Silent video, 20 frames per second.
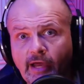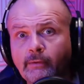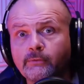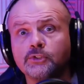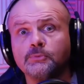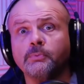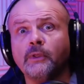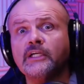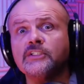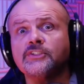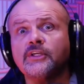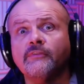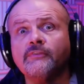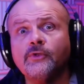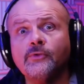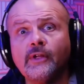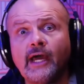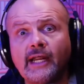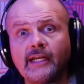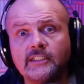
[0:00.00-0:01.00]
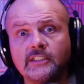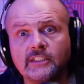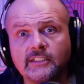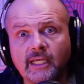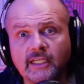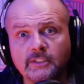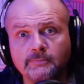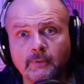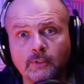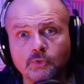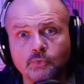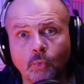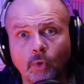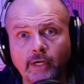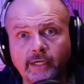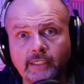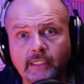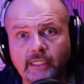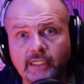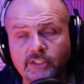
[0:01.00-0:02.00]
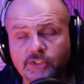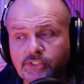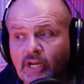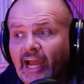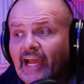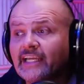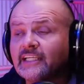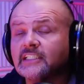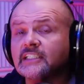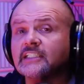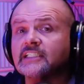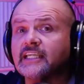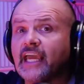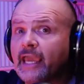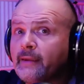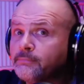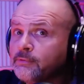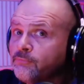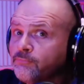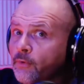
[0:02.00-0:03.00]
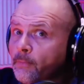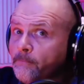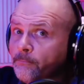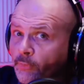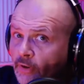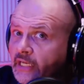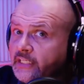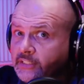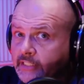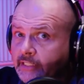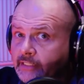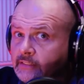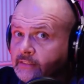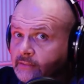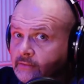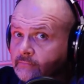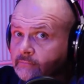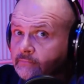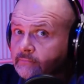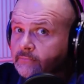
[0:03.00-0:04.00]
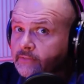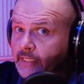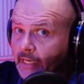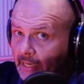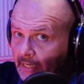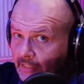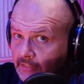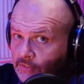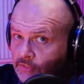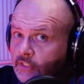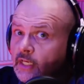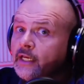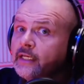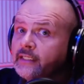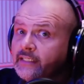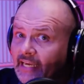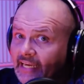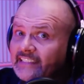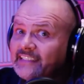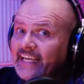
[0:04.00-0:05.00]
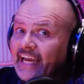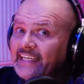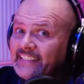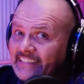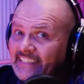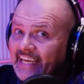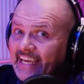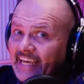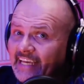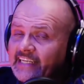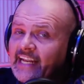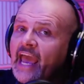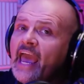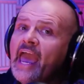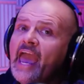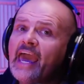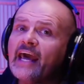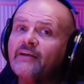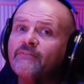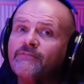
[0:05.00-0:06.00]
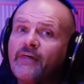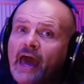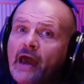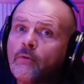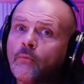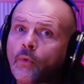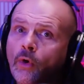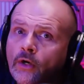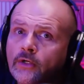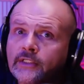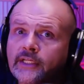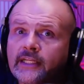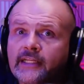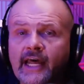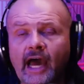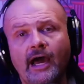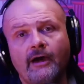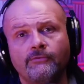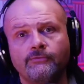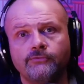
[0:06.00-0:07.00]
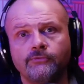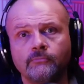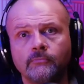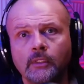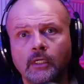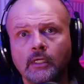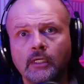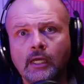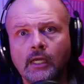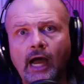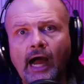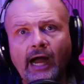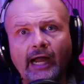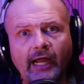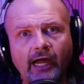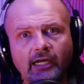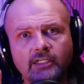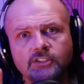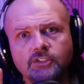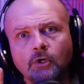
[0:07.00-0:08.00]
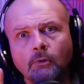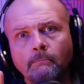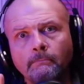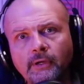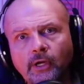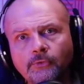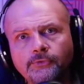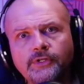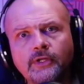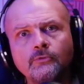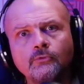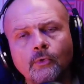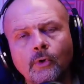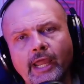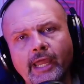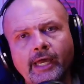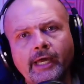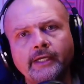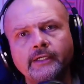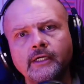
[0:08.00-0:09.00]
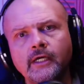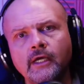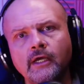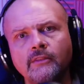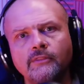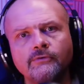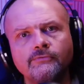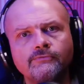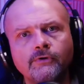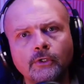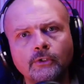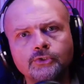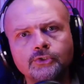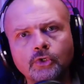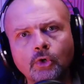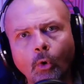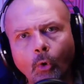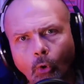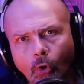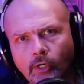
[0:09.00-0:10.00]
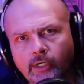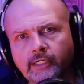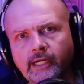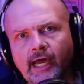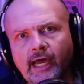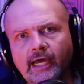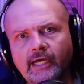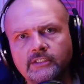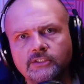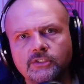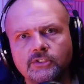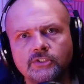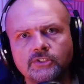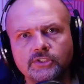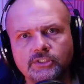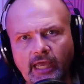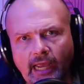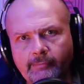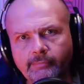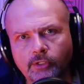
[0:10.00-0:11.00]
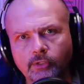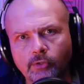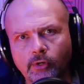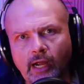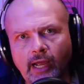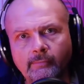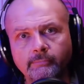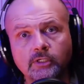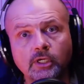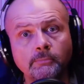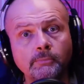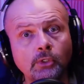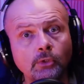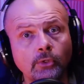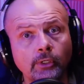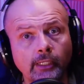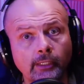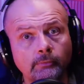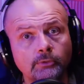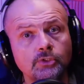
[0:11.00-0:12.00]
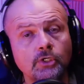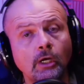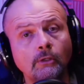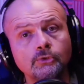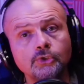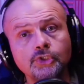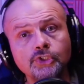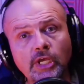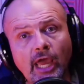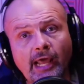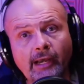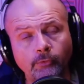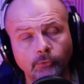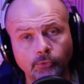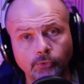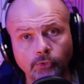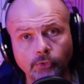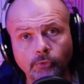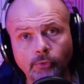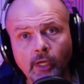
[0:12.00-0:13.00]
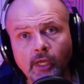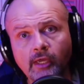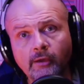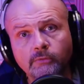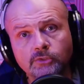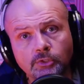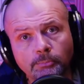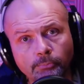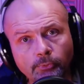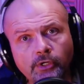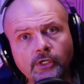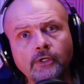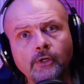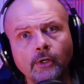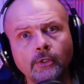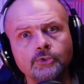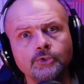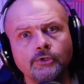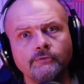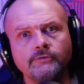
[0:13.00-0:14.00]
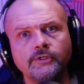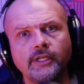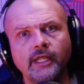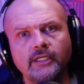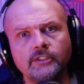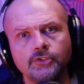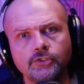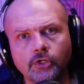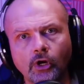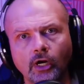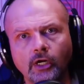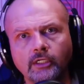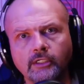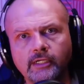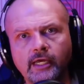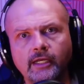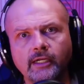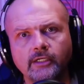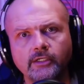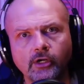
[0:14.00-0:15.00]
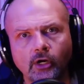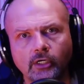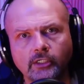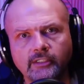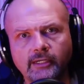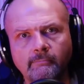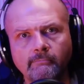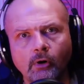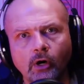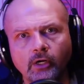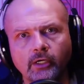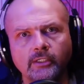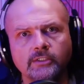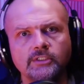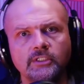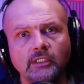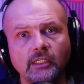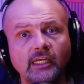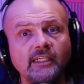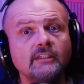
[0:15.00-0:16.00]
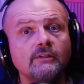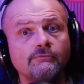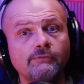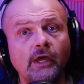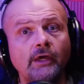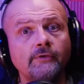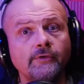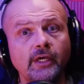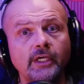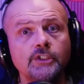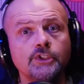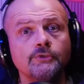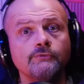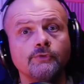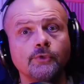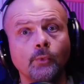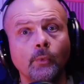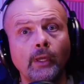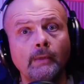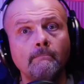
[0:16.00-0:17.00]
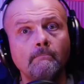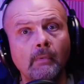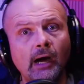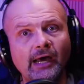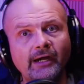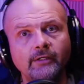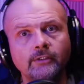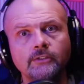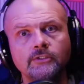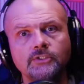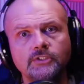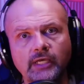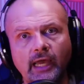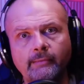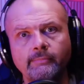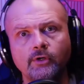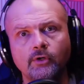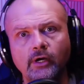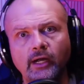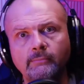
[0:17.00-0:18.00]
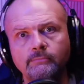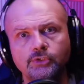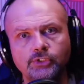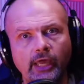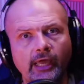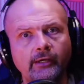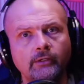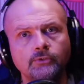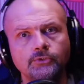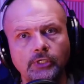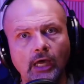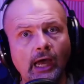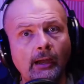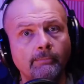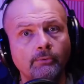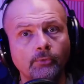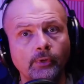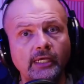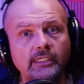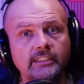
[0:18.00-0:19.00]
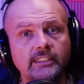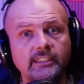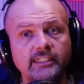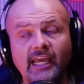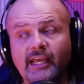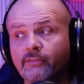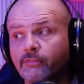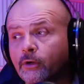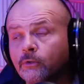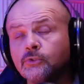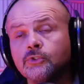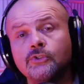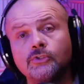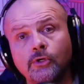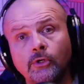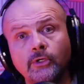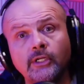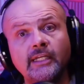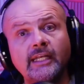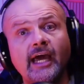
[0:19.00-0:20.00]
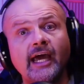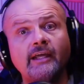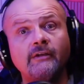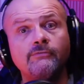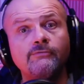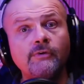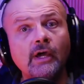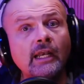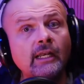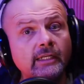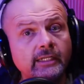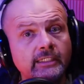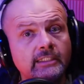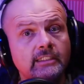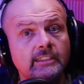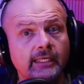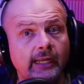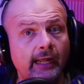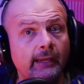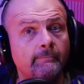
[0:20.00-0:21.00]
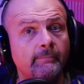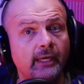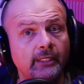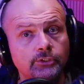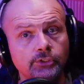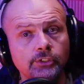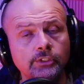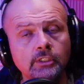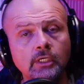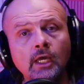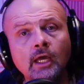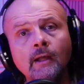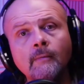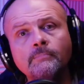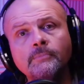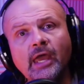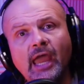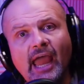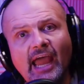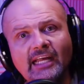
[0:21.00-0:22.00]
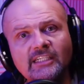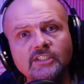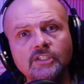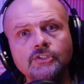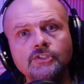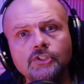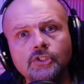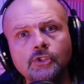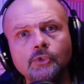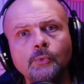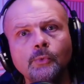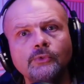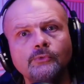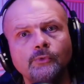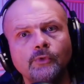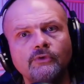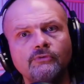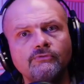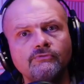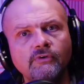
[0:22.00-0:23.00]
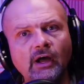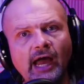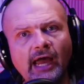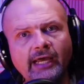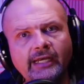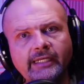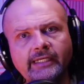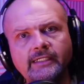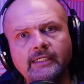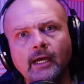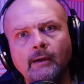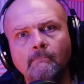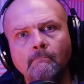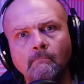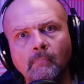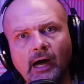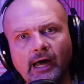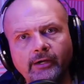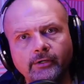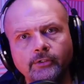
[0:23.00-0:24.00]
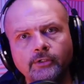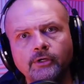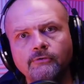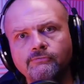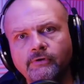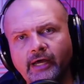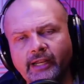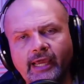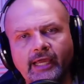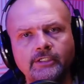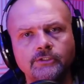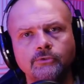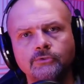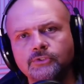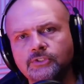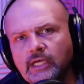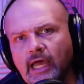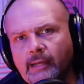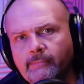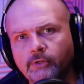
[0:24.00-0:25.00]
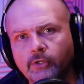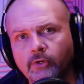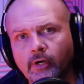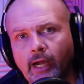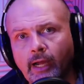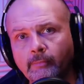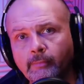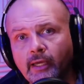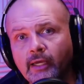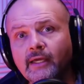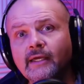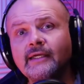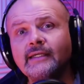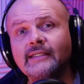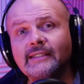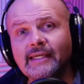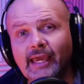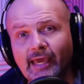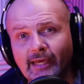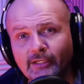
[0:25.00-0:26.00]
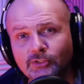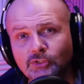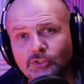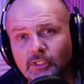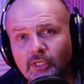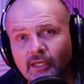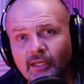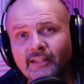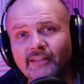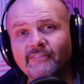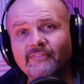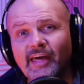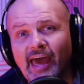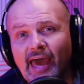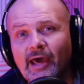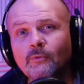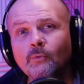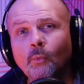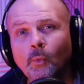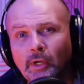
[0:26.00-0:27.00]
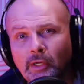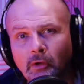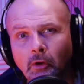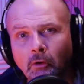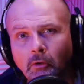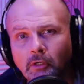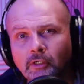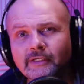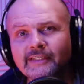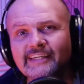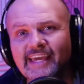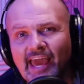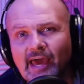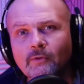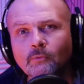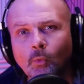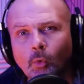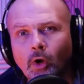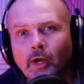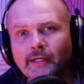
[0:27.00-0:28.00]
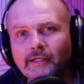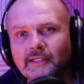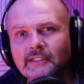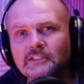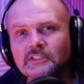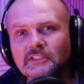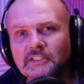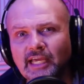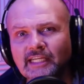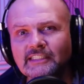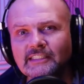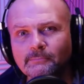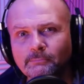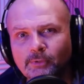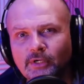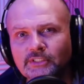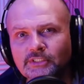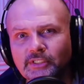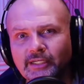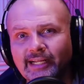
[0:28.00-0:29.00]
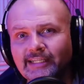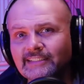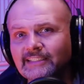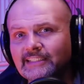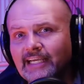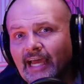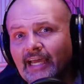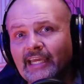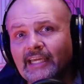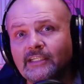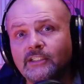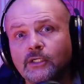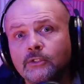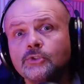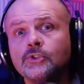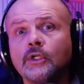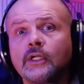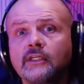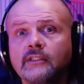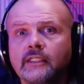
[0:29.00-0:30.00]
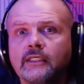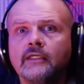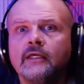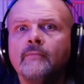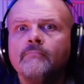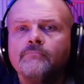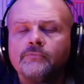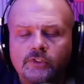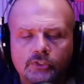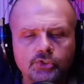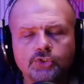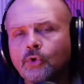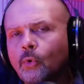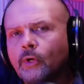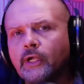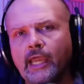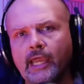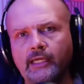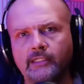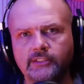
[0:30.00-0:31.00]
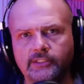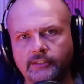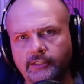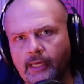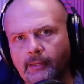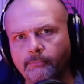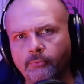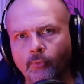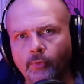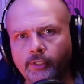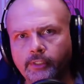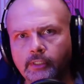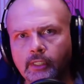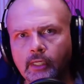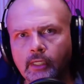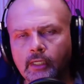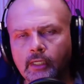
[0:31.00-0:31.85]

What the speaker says: I was placed on the United States Most Wanted list. I escaped from prison. Yes, I did. And if that weren't enough, I also built and ran the first organized cybercrime community. It was called Shadow Crew. It was a precursor of today's darknet and darknet markets. It laid the foundation for the way modern cybercrime channels operate today. Those 39 felonies that I mentioned had to do with refining modern financial cybercrime. Yes, that will get one sent to prison. And Saeed, usually the story ends at that point.